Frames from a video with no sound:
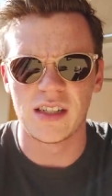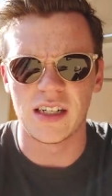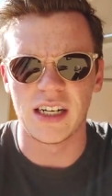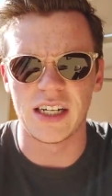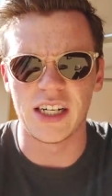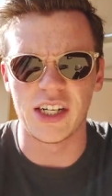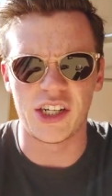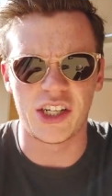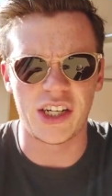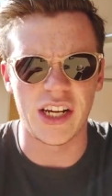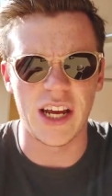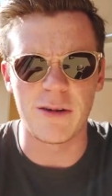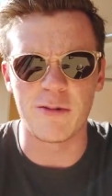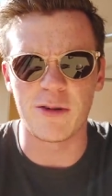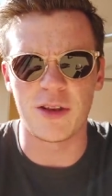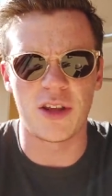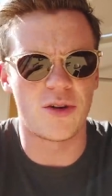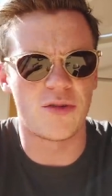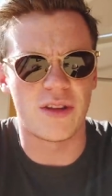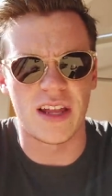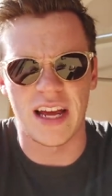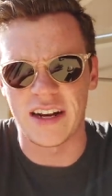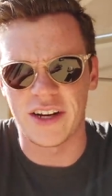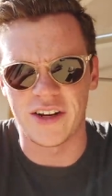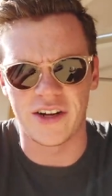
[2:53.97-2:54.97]
initiate with
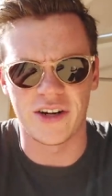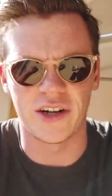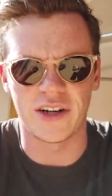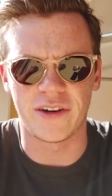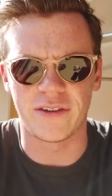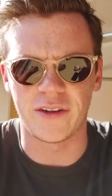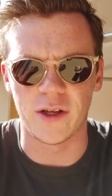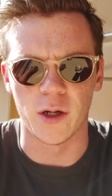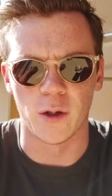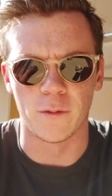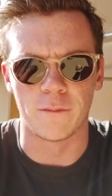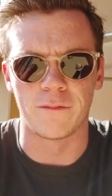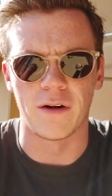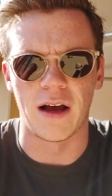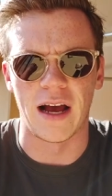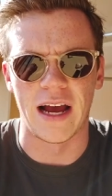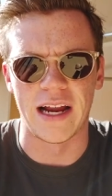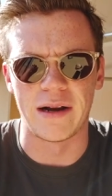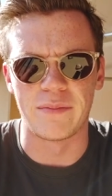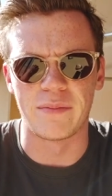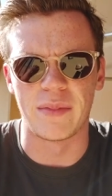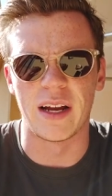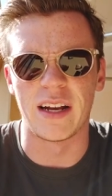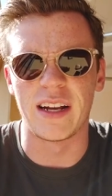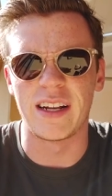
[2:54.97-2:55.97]
you, then you're you're
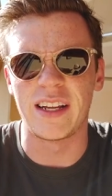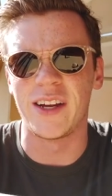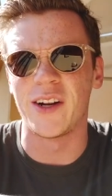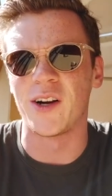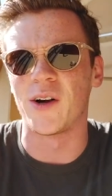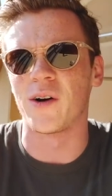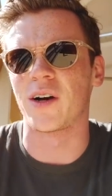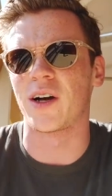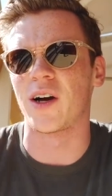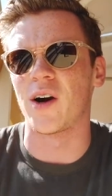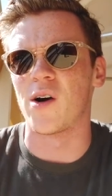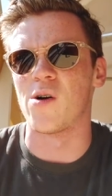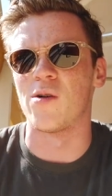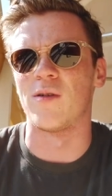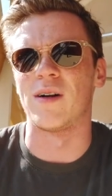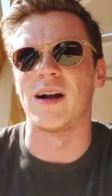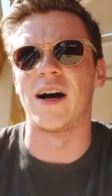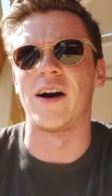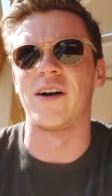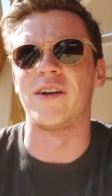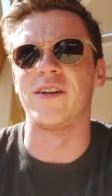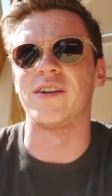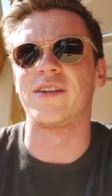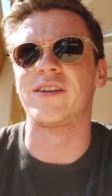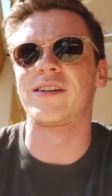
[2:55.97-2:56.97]
fine. But you don't go
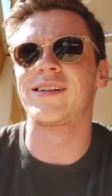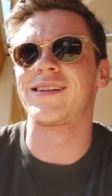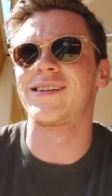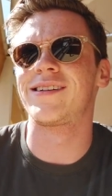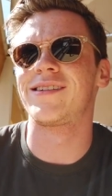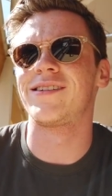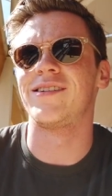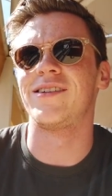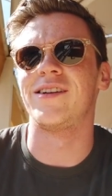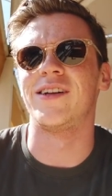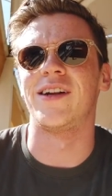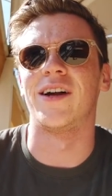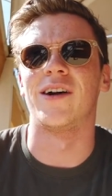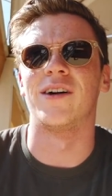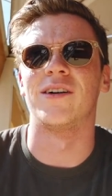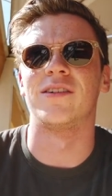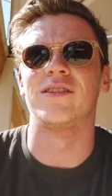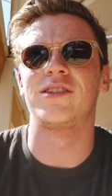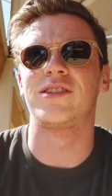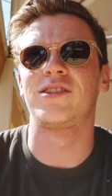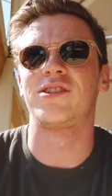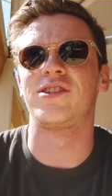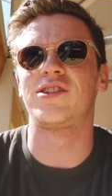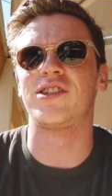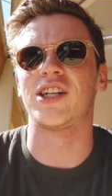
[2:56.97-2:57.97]
around, you know,
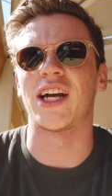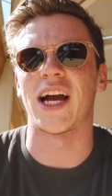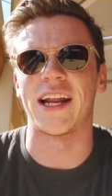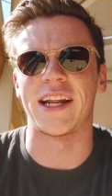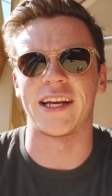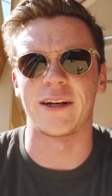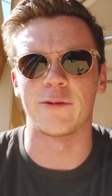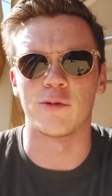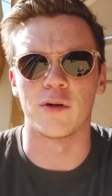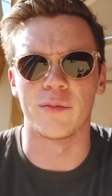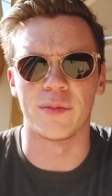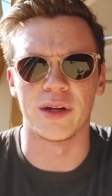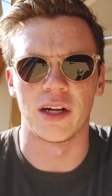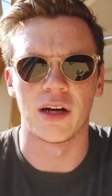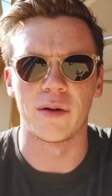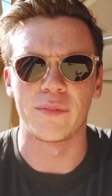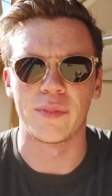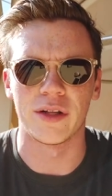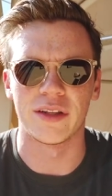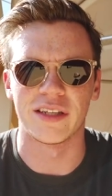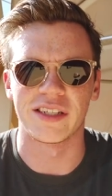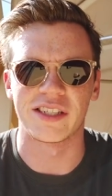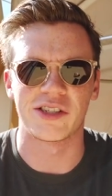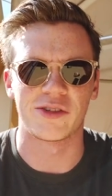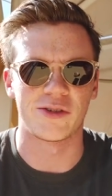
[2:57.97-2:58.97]
chatting women up
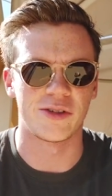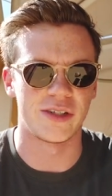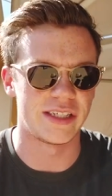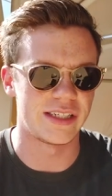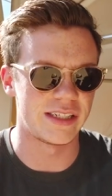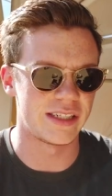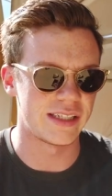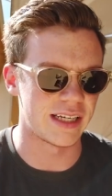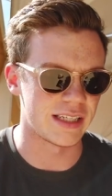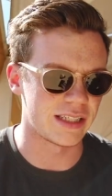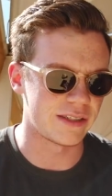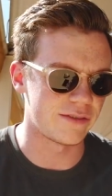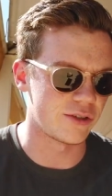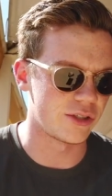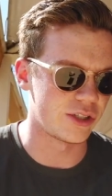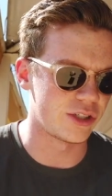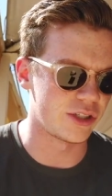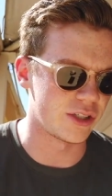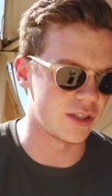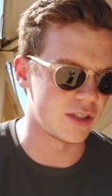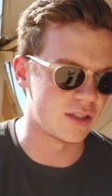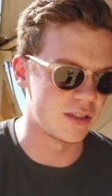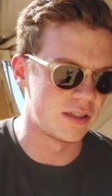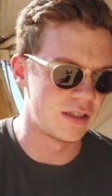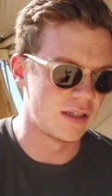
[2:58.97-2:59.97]
on the street. That's for
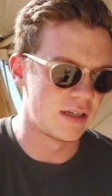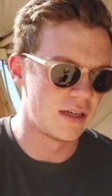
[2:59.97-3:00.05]
sure.